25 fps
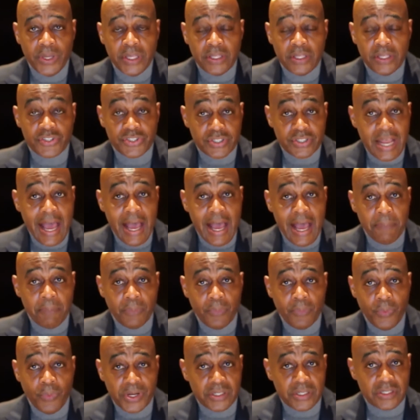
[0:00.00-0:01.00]
stop
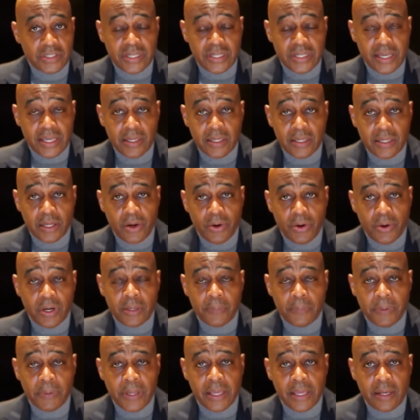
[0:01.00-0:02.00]
what is
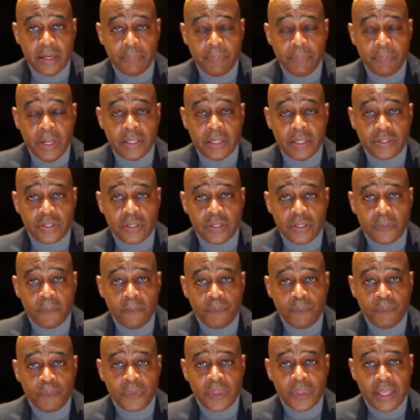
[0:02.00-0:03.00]
currently taking place.
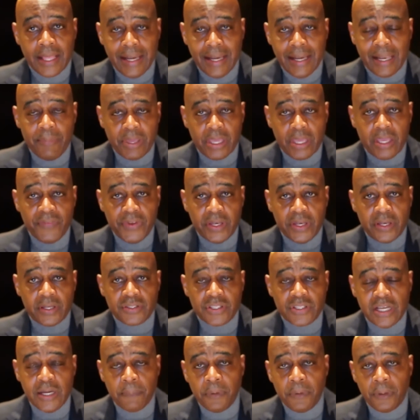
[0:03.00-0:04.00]
Let me give you an
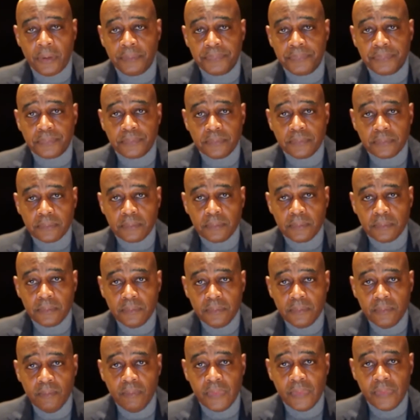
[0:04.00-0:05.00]
example.
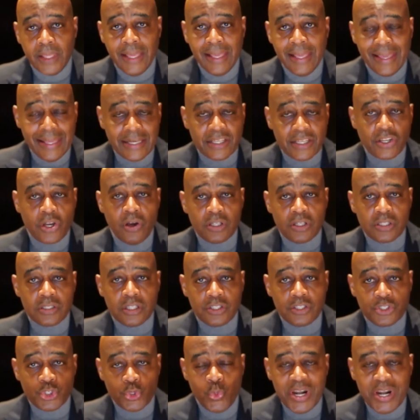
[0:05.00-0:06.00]
It costs
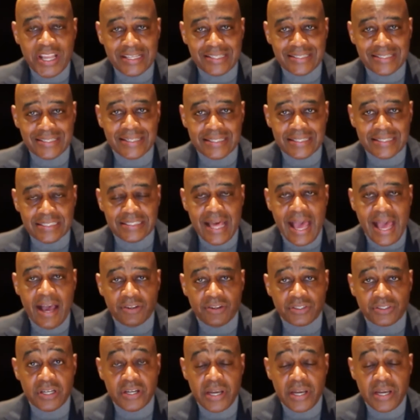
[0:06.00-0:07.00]
us
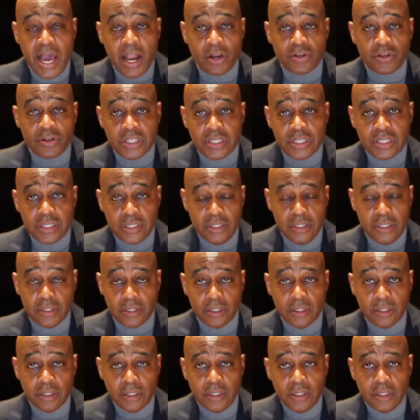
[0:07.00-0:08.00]
$26,000 a
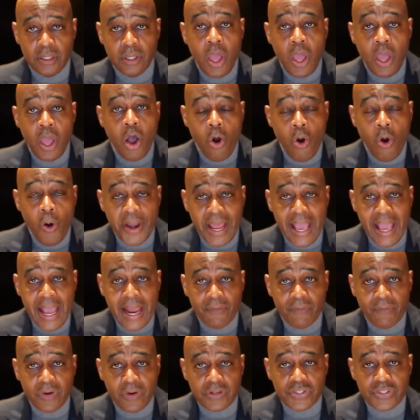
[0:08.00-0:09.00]
year on
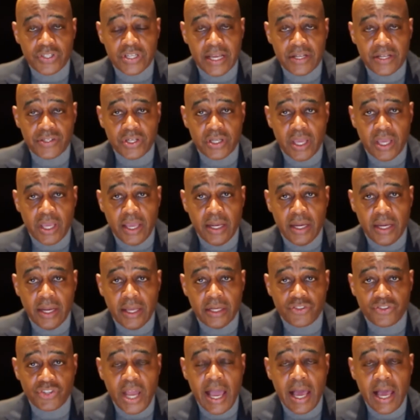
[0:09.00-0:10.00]
average to educate
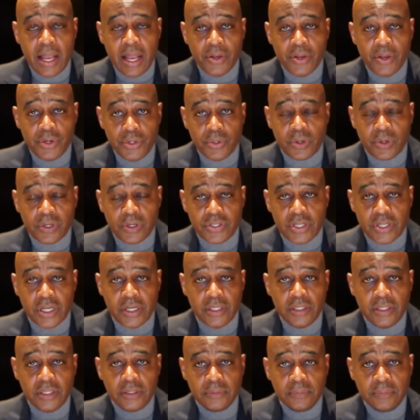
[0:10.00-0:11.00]
a child in New York City.